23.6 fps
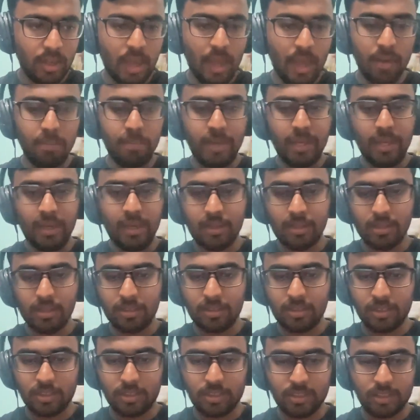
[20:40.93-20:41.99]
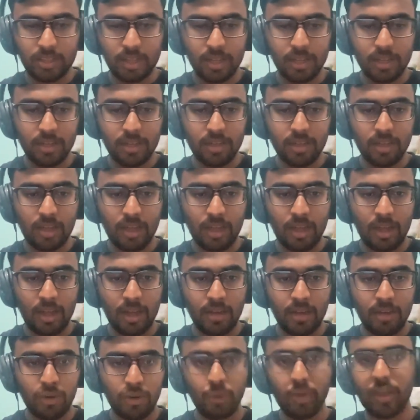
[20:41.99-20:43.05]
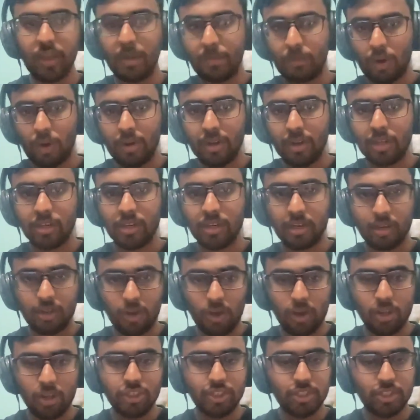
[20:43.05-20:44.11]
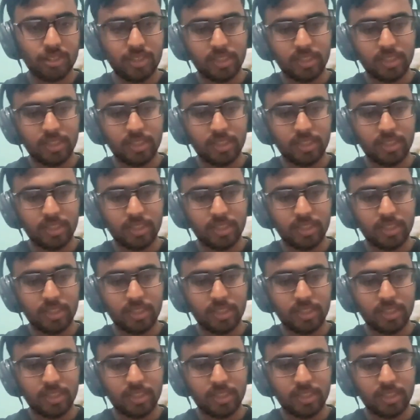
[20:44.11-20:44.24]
and being consistent and doing a product and launch.